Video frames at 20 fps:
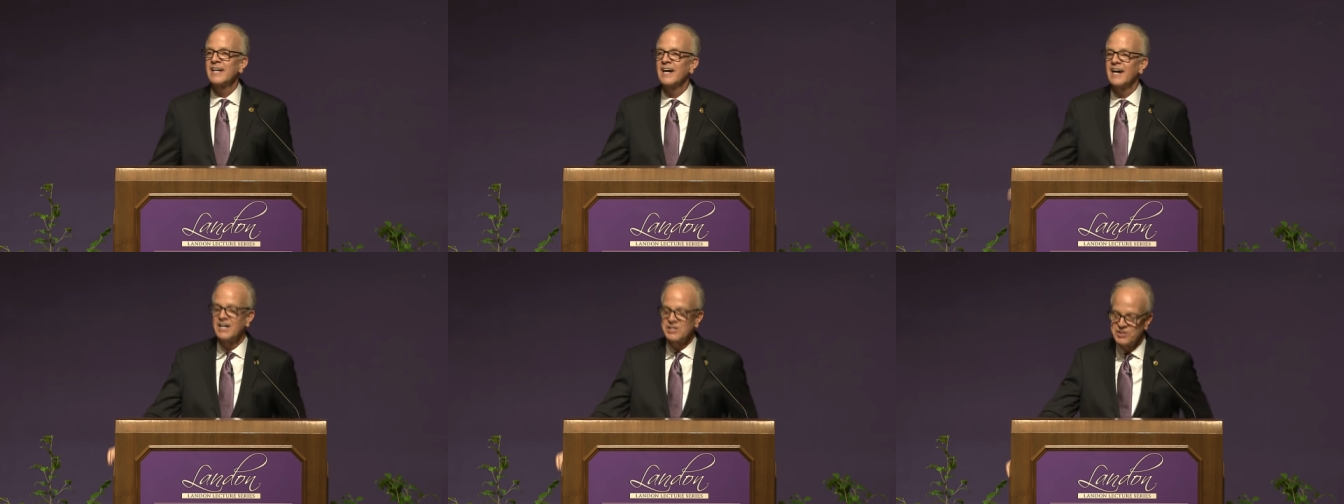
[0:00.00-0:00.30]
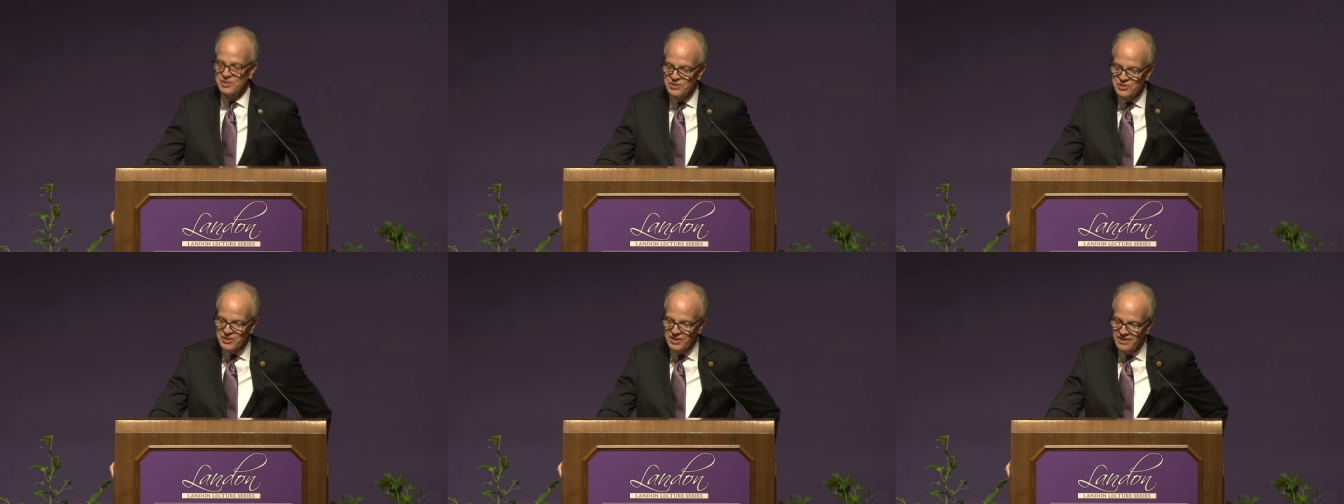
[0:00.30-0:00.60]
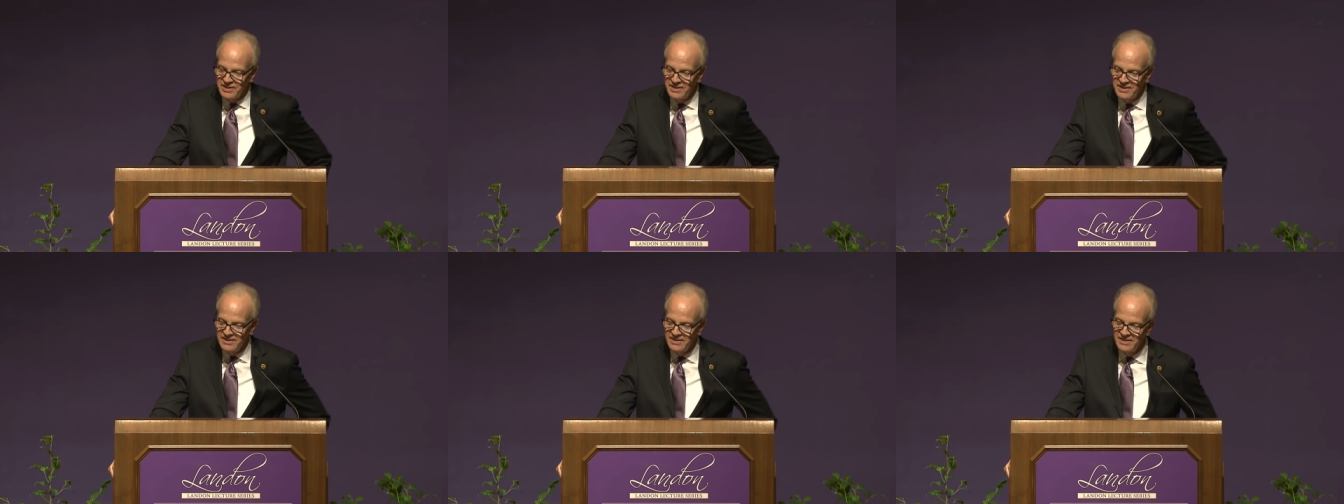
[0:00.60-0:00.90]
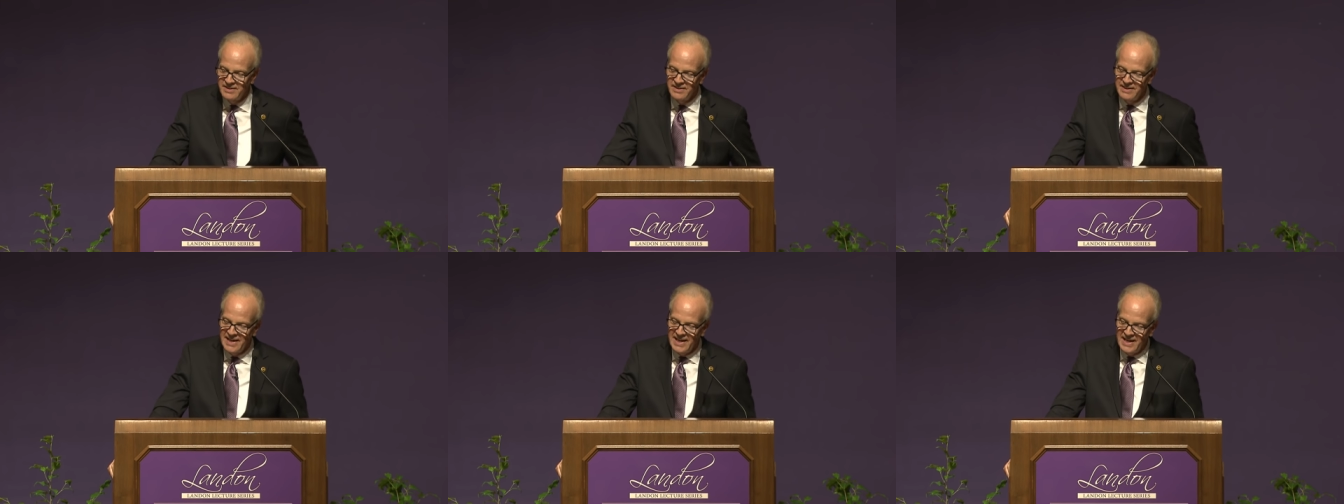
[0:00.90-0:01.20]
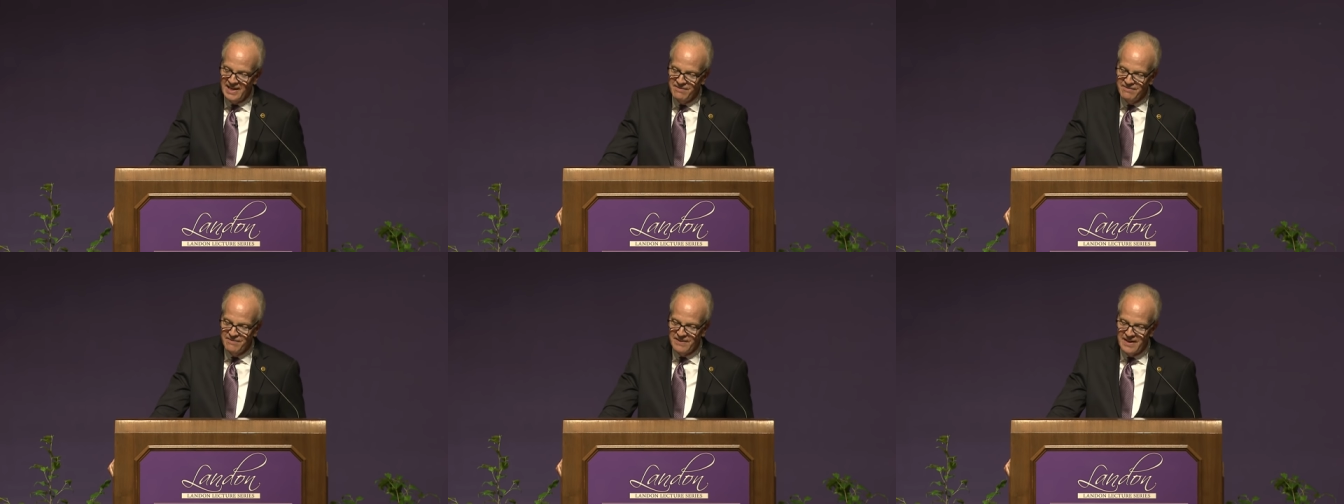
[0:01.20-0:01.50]
a Hutchinson
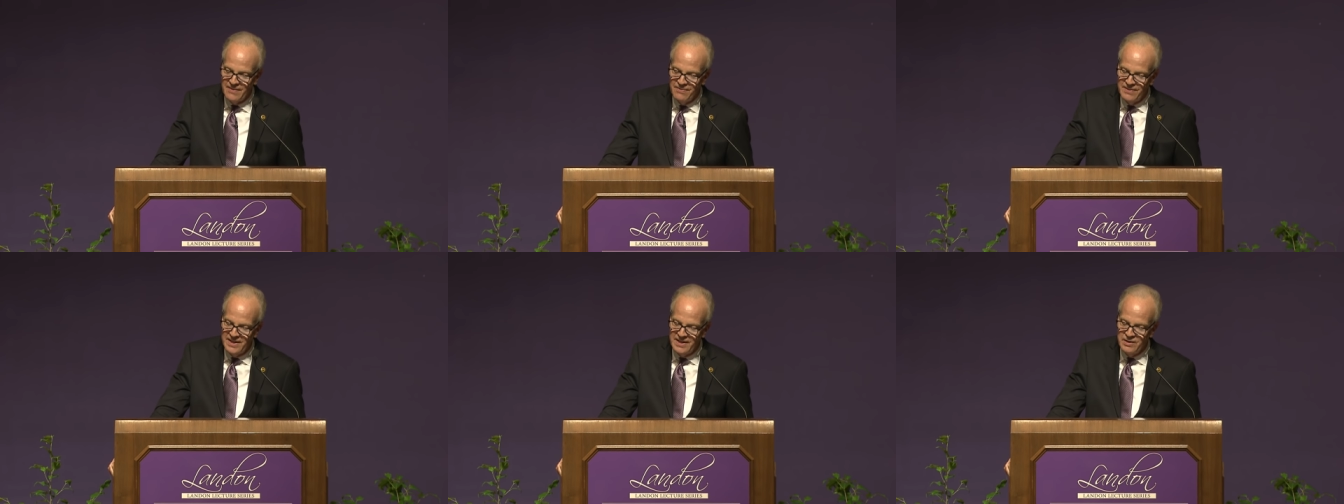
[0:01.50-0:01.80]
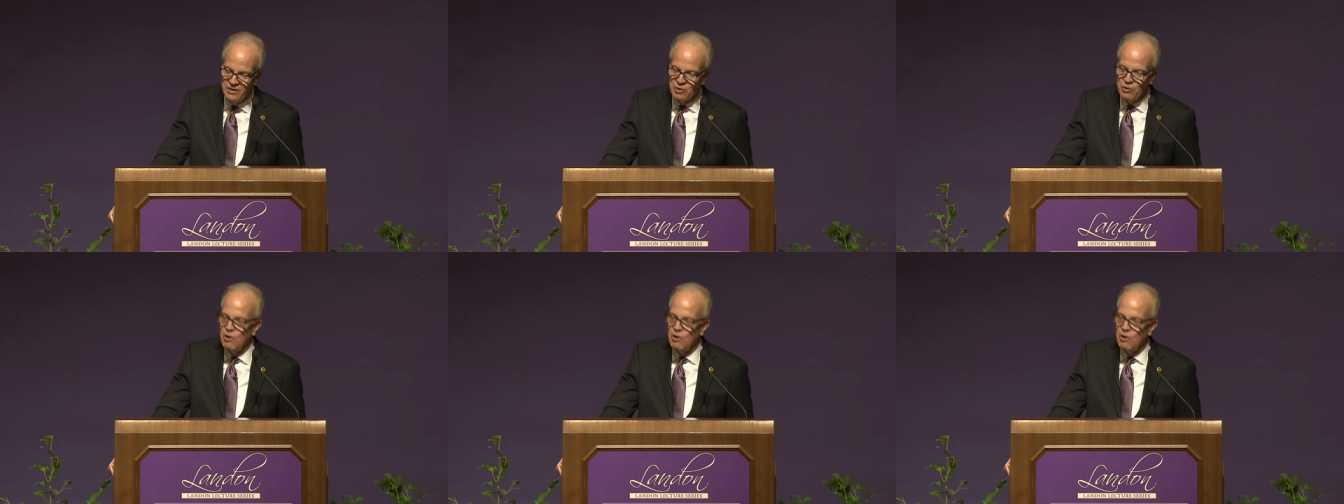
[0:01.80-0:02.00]
native and then